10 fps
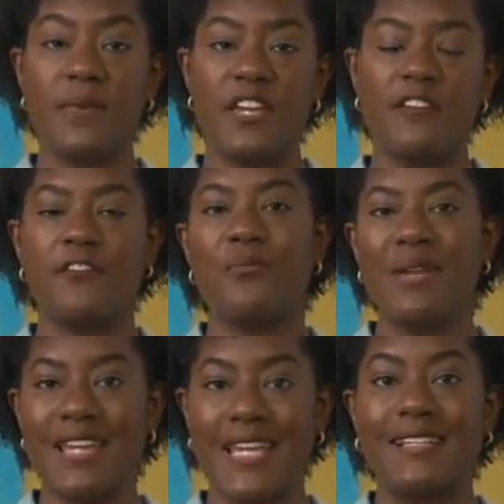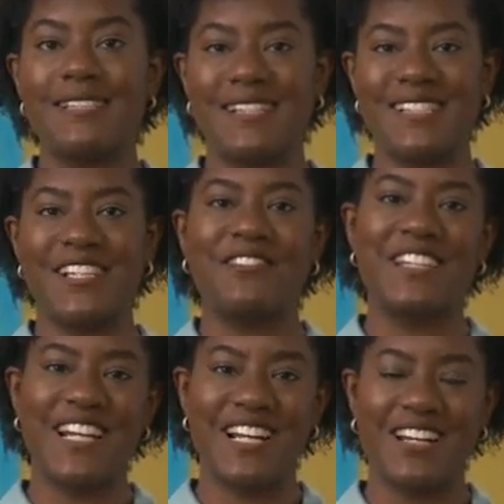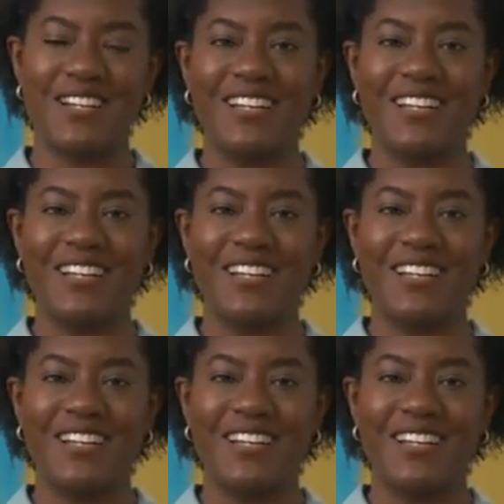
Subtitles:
be for making sense of data.